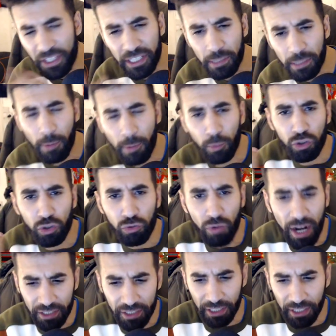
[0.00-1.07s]
thinking about more
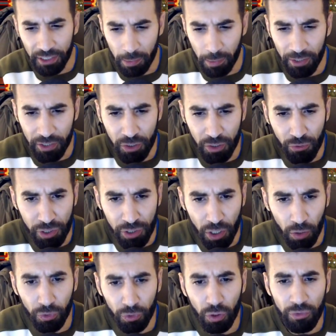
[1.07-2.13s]
direct things about this
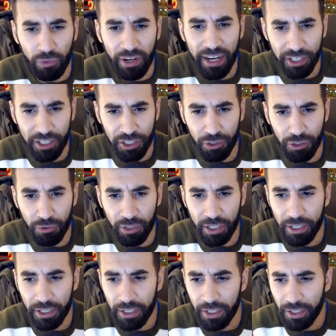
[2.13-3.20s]
result, not
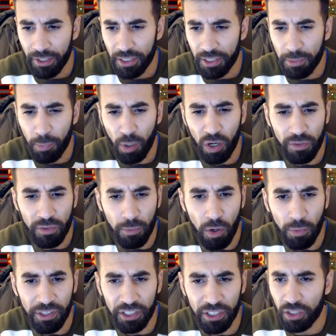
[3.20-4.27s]
reactionary, spur of the
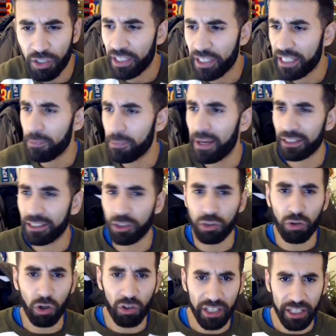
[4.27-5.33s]
moment things that lead back to
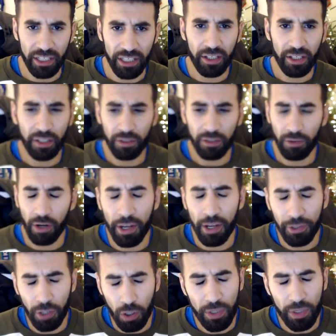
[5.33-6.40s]
Kroenke. Right, I
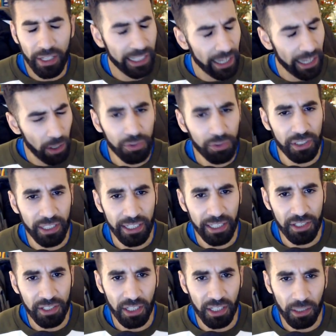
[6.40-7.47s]
know we can get onto that
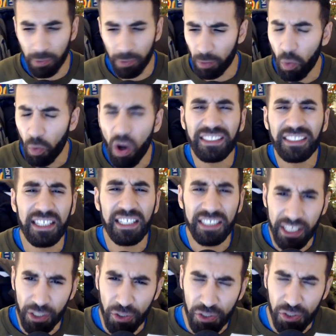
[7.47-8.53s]
in a second, but why did it
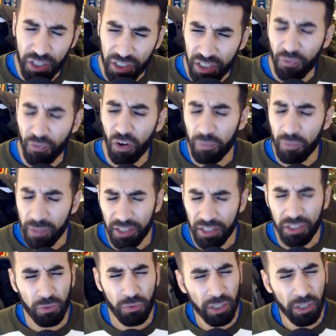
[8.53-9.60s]
take you 65
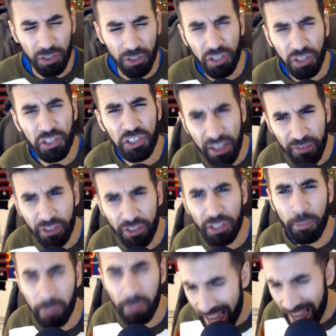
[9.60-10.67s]
minutes to realise that seven at
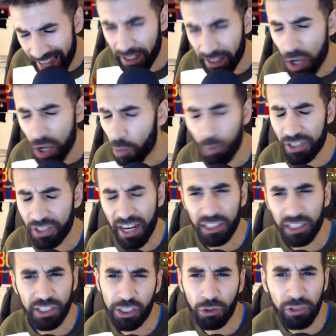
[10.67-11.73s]
the back wasn't
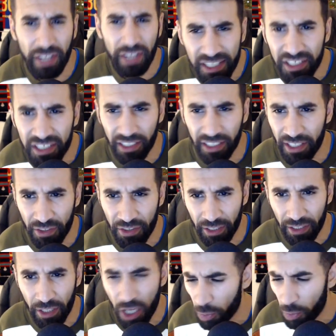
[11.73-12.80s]
actually creating
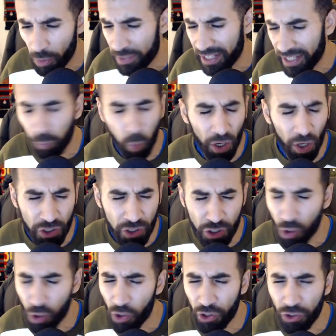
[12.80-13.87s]
anything when we had one
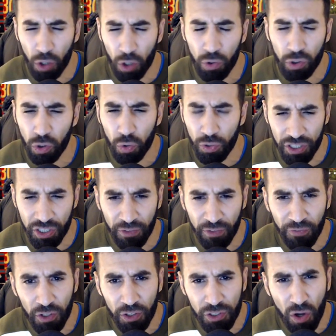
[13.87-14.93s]
shot and no corners in the
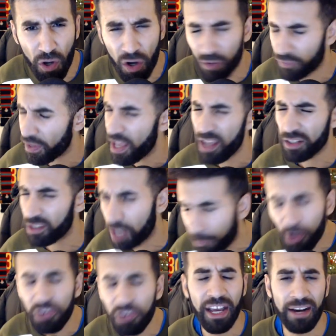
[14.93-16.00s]
first half?
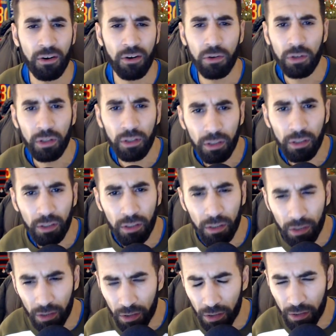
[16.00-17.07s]
Come on now.
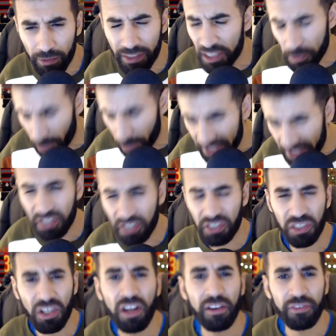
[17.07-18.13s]
This is basic
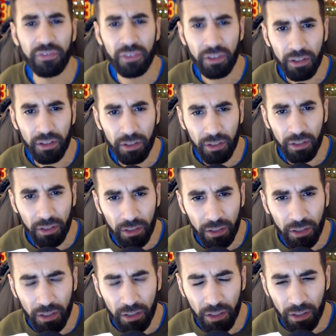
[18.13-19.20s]
stuff
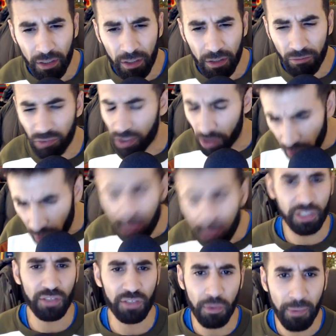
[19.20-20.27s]

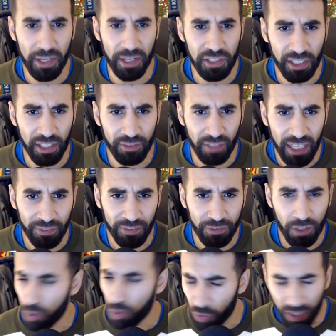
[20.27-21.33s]
regardless of the mess they've left
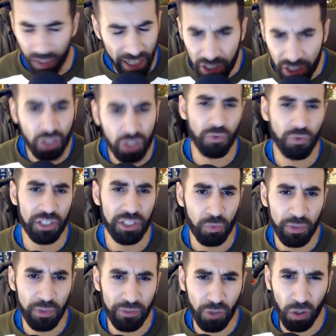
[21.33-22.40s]
or the injuries
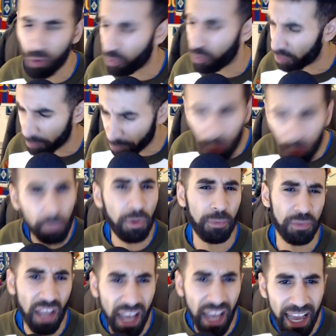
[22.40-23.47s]
that we've got or the
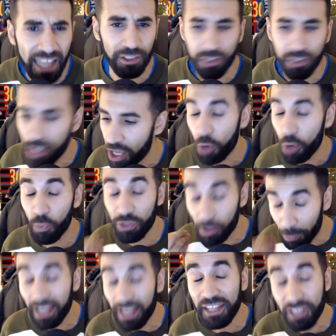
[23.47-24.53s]
problems at hand, with the
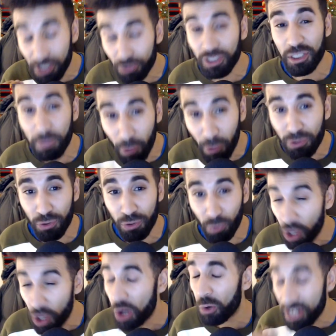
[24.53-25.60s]
players at your
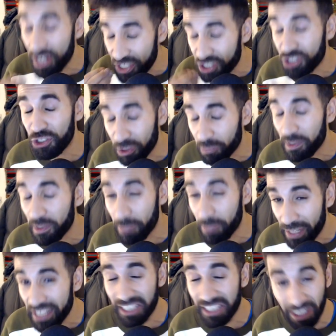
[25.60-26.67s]
disposal, we should be
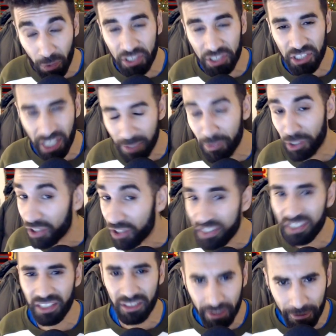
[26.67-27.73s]
beating West Ham
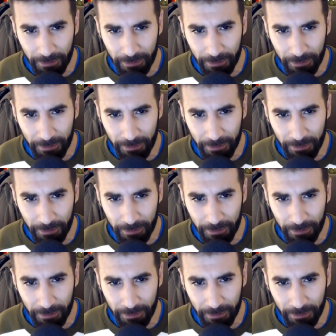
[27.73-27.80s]
United.